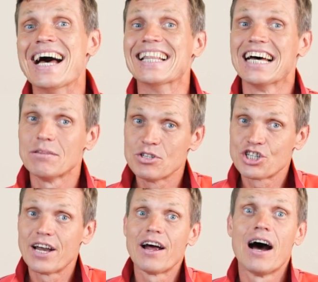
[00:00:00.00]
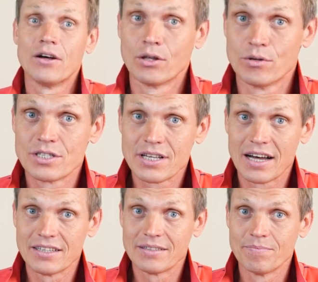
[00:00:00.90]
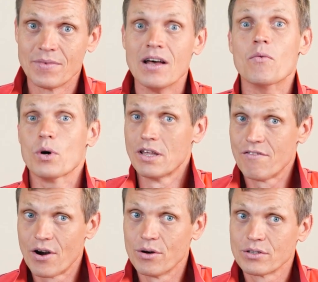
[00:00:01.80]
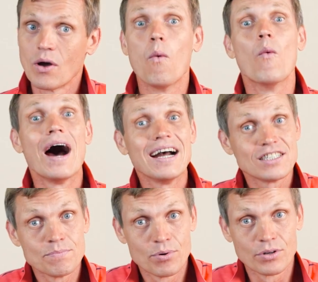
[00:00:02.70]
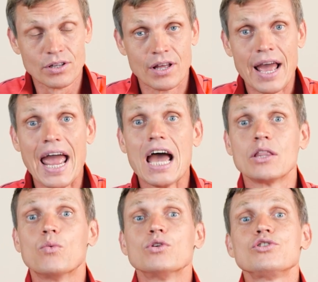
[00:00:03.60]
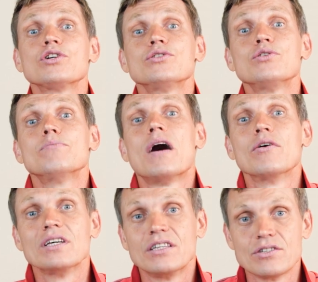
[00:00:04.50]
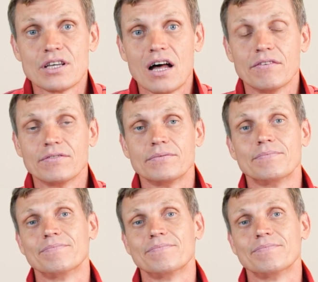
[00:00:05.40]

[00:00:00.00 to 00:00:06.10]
Let me share how it all started, what I've learned, why it's important, and what you can do about it yourself.